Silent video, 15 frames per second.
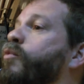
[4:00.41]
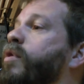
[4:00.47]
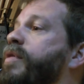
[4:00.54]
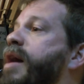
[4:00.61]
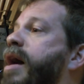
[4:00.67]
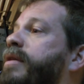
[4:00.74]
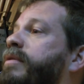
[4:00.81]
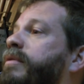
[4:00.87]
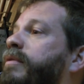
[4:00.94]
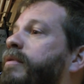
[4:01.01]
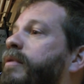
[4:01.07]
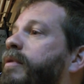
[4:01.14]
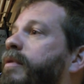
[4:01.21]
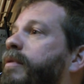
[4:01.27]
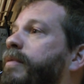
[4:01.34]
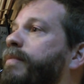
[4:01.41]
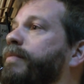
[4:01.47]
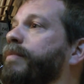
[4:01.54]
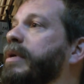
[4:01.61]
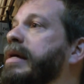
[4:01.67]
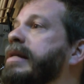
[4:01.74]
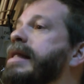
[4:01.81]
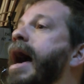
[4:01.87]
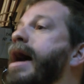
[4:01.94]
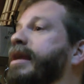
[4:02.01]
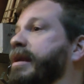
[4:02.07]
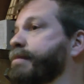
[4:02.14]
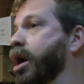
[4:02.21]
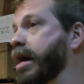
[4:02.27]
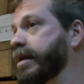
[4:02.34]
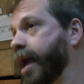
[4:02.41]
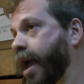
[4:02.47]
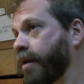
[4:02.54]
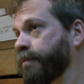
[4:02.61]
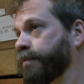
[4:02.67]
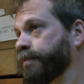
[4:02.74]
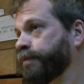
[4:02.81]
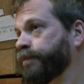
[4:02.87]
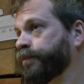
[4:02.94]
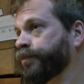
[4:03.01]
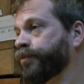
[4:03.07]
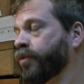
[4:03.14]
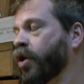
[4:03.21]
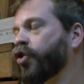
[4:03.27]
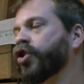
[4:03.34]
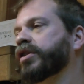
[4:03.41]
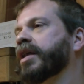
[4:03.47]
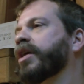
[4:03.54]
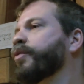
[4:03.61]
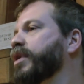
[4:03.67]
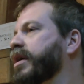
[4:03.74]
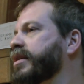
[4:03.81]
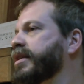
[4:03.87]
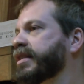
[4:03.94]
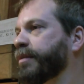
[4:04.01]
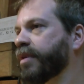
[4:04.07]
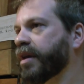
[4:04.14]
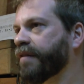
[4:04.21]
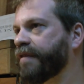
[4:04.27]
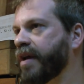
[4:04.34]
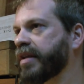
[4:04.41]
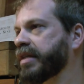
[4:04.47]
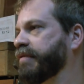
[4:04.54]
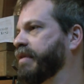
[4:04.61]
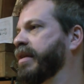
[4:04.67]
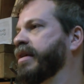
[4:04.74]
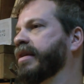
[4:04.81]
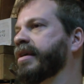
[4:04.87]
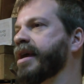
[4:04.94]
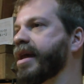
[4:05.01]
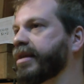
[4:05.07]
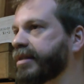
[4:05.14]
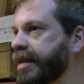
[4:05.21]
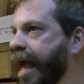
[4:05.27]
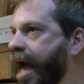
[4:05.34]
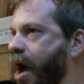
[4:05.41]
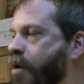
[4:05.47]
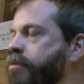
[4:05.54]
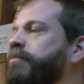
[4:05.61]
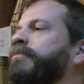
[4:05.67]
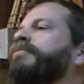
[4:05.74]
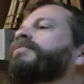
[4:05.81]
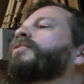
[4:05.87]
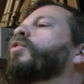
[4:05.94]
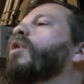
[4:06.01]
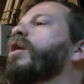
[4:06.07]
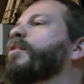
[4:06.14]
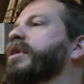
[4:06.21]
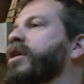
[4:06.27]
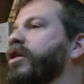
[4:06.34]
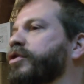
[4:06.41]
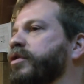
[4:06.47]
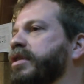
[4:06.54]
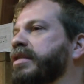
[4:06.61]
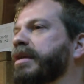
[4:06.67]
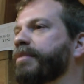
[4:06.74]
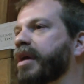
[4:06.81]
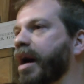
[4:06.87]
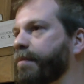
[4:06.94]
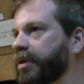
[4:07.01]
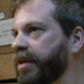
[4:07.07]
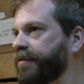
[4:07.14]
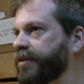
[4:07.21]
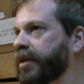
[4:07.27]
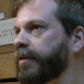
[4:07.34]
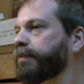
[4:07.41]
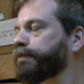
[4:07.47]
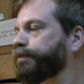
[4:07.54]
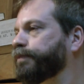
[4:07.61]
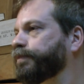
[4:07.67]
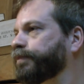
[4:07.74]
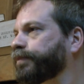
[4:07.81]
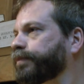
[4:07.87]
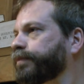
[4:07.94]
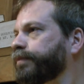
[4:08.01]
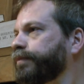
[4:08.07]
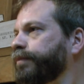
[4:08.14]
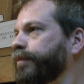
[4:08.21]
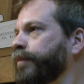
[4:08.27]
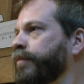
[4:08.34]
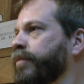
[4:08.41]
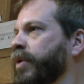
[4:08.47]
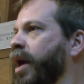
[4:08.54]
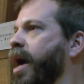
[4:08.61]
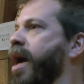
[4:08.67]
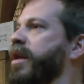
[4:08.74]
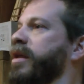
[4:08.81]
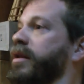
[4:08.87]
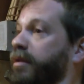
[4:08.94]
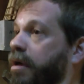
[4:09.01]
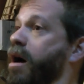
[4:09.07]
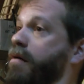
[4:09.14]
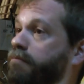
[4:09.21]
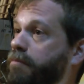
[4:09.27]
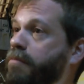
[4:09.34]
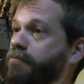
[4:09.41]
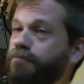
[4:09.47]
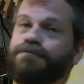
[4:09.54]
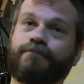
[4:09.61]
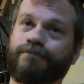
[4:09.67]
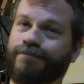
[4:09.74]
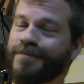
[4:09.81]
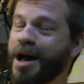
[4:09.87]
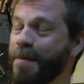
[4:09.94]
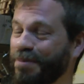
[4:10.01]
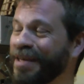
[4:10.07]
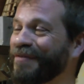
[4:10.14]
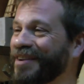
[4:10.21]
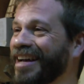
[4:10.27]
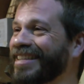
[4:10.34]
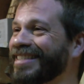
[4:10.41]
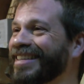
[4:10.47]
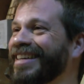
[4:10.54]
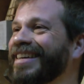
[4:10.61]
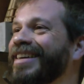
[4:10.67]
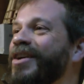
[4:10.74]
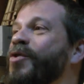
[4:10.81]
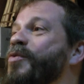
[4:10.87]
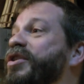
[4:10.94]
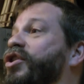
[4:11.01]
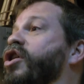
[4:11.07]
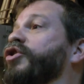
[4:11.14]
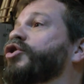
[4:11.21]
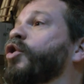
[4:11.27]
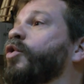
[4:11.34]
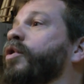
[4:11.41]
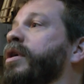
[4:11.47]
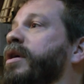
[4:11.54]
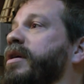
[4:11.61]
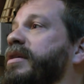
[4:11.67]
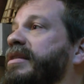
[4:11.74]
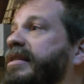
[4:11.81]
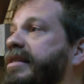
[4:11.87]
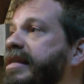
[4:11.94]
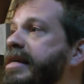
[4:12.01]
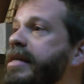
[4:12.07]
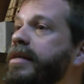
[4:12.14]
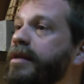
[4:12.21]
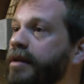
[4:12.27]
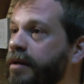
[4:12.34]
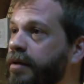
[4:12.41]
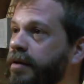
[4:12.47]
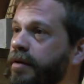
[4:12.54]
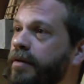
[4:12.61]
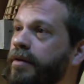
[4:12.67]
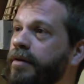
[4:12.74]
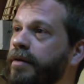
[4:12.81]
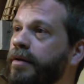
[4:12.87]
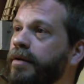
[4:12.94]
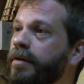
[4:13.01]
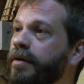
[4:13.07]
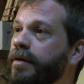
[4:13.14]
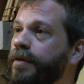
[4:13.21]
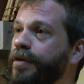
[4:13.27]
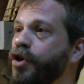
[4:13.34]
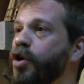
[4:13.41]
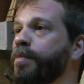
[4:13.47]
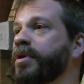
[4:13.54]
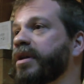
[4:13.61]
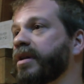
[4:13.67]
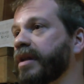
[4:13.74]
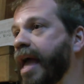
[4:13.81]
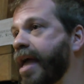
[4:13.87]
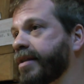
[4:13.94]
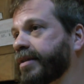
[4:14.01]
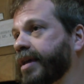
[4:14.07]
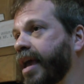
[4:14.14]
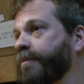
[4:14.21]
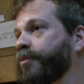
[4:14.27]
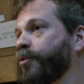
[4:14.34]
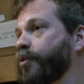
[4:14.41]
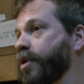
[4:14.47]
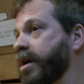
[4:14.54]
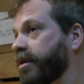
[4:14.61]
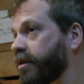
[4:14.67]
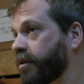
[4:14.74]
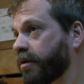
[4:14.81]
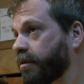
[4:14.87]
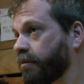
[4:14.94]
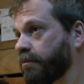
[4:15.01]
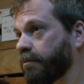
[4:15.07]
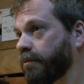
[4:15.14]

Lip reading: Will that gladden my day? Just like we could see something offensive and it'd get us down, well, we can also see something uplifting and it'll uplift us. We can also seed the urban landscape with